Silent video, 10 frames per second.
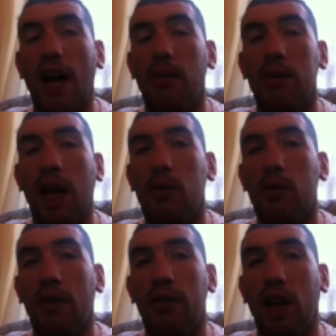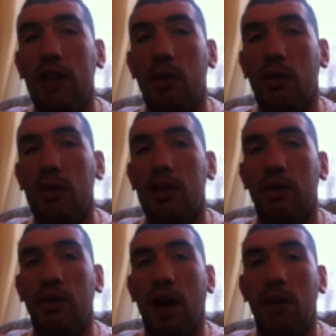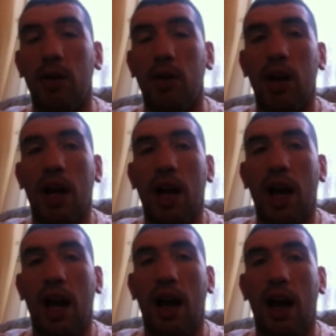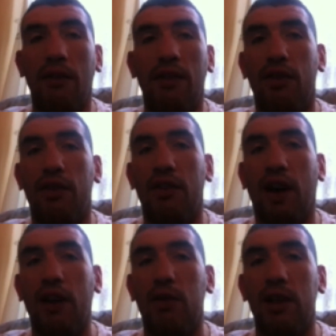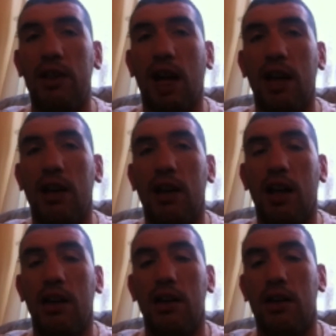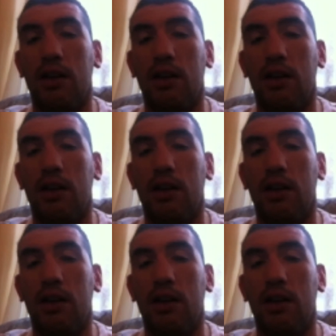Adam Taylor's quite flexible with it, to be fair, but I think 3-5s were decided at the end.